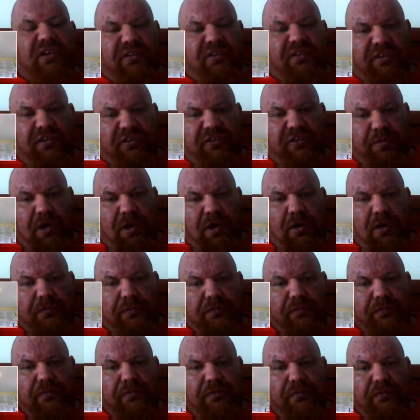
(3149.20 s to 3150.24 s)
they're not always
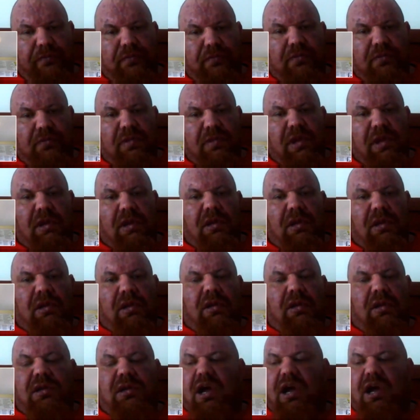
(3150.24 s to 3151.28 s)
easy to spot.
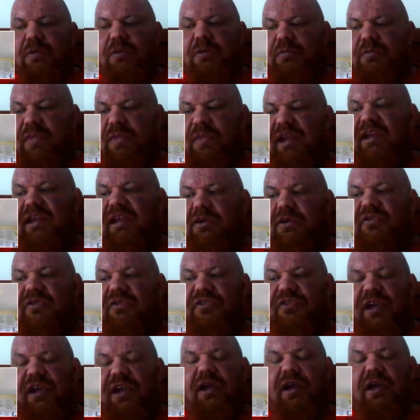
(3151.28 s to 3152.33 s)
Now medical
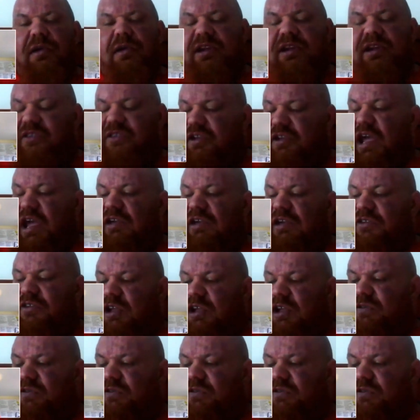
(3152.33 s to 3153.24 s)
theory states that